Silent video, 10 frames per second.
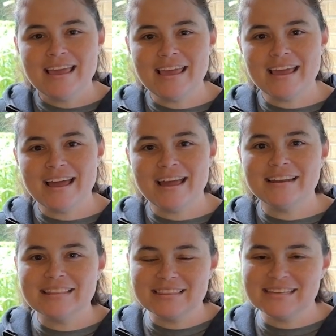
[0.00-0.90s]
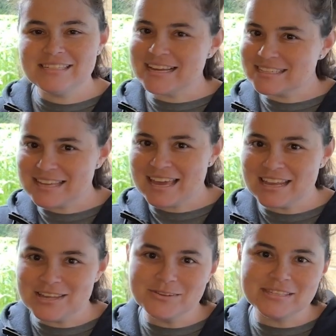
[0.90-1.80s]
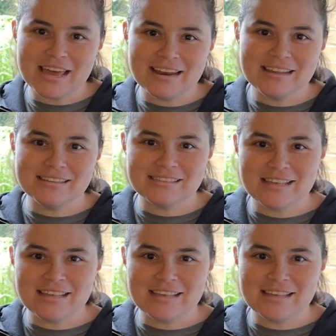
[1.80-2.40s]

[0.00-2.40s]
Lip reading: and the chicks kind of use that as